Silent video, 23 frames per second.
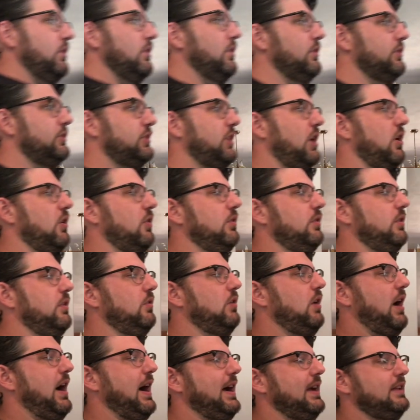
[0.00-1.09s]
So
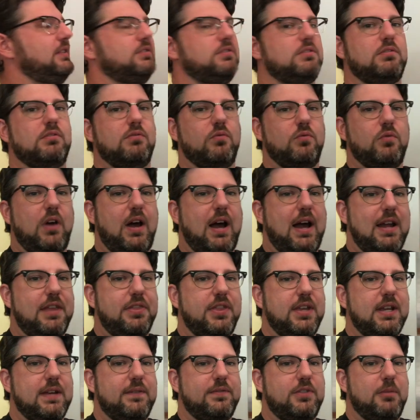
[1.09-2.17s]
I
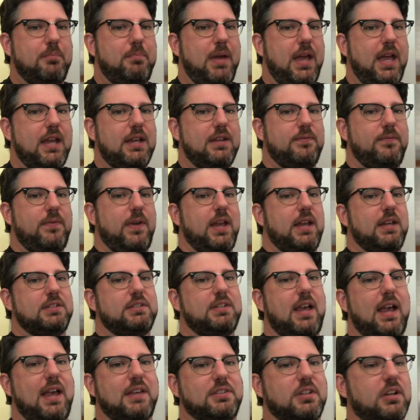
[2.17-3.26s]
think of the peg face
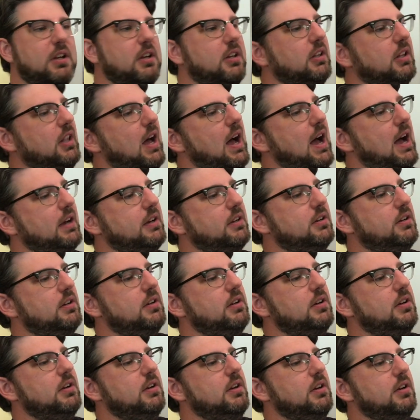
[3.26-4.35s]
as a clock.
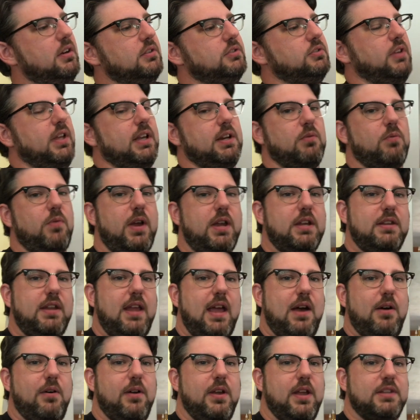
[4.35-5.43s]
So like right
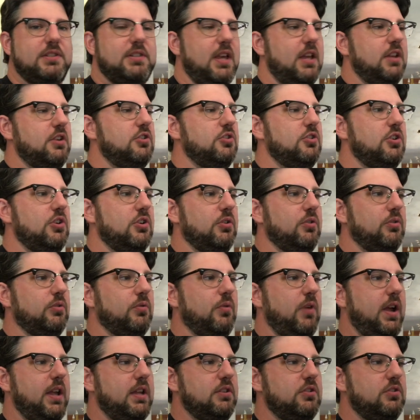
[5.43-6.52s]
now it's at noon,
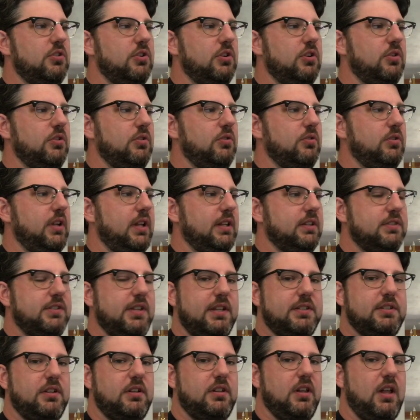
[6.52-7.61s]
right? Noon and
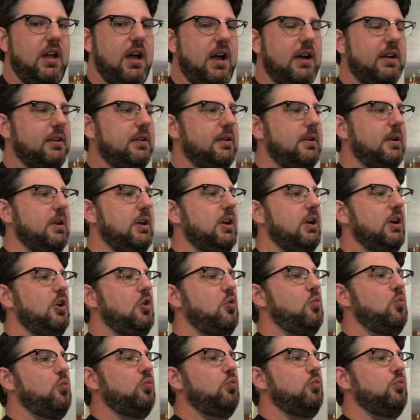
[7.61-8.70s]
6 o'clock.
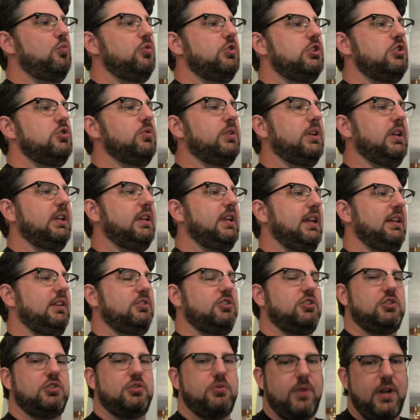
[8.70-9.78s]
You can get a
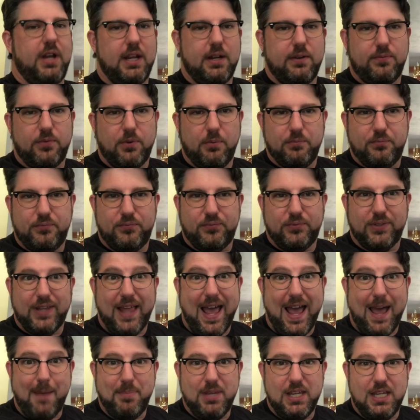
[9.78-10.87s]
string from
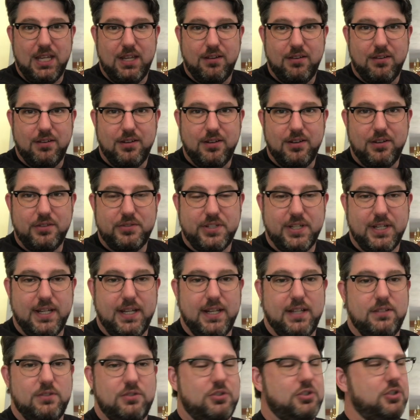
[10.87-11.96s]
flabby to
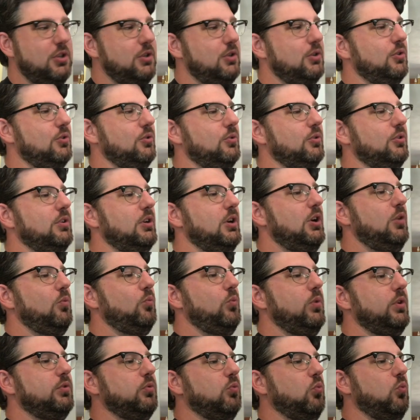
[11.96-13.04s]
in tune
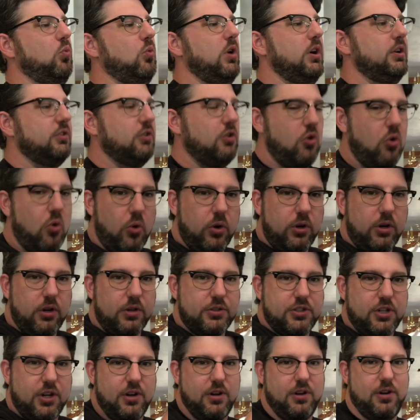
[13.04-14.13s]
with 1/4
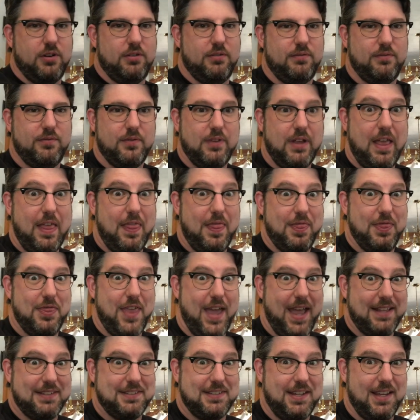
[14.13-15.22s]
turn.
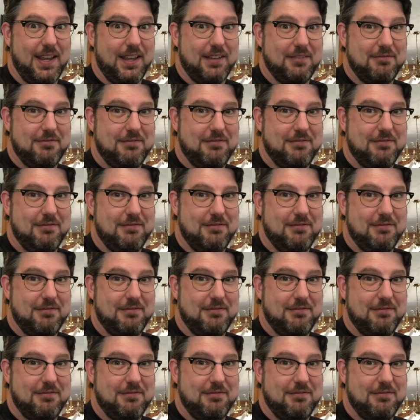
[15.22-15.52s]
That's it.